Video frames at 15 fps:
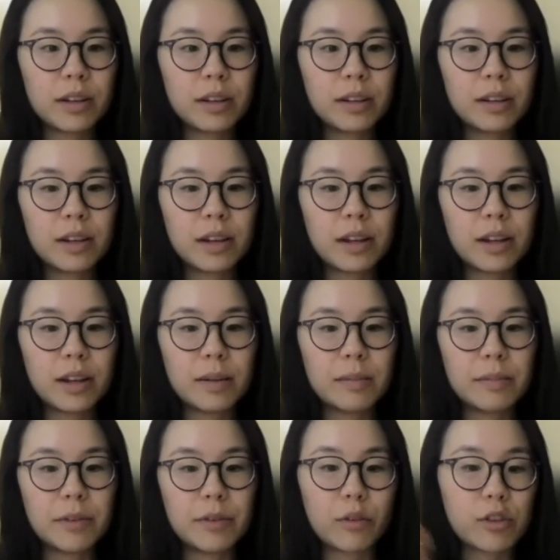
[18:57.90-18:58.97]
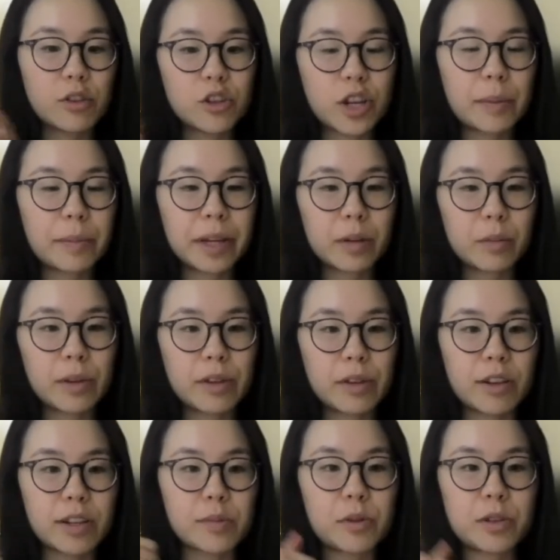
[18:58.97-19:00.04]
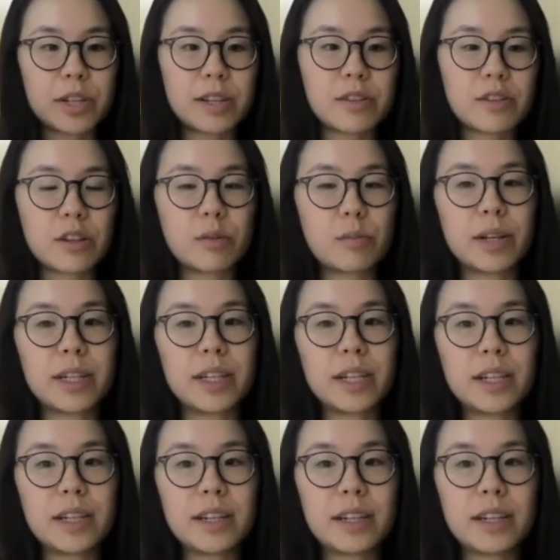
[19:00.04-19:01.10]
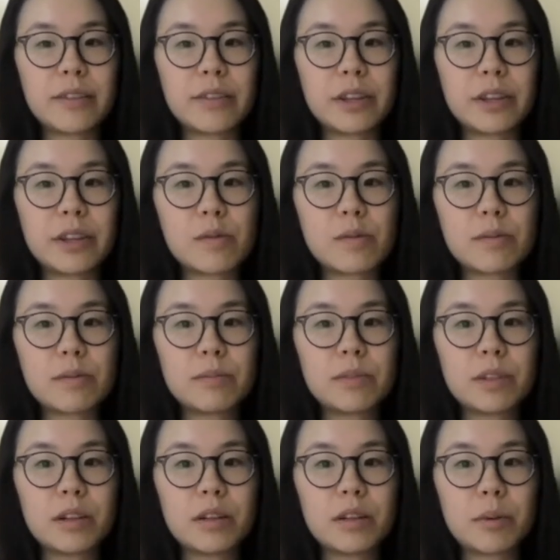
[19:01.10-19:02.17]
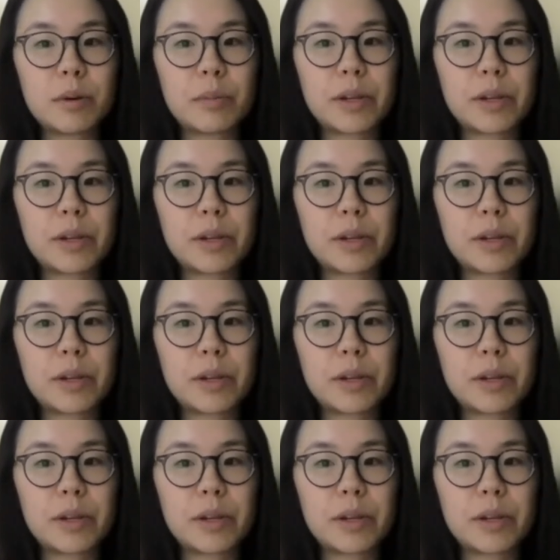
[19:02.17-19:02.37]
Of course, chiming in with their expertise too when needed and giving you, appropriate